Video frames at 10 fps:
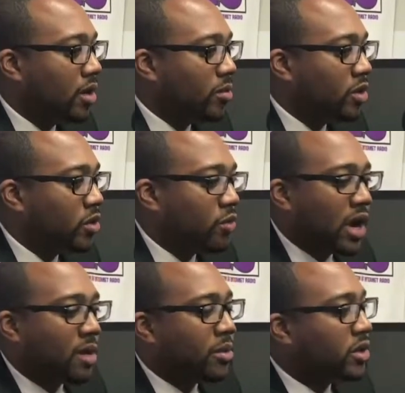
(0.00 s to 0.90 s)
you're
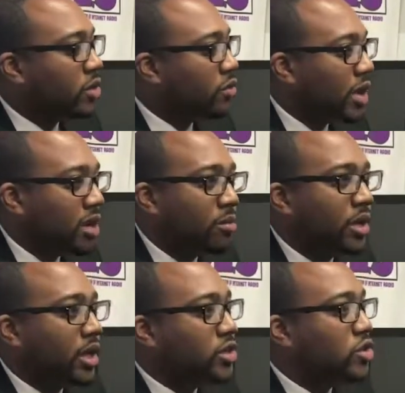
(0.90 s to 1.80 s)
rapping, you're writing
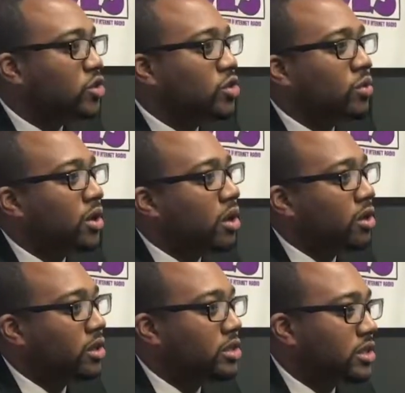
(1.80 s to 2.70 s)
plays, you're doing all
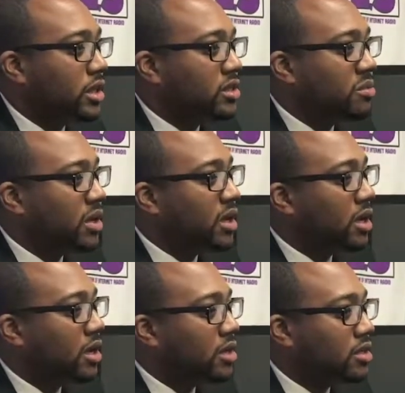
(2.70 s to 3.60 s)
these things
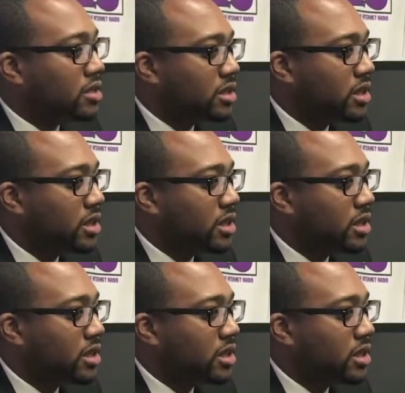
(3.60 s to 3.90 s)
because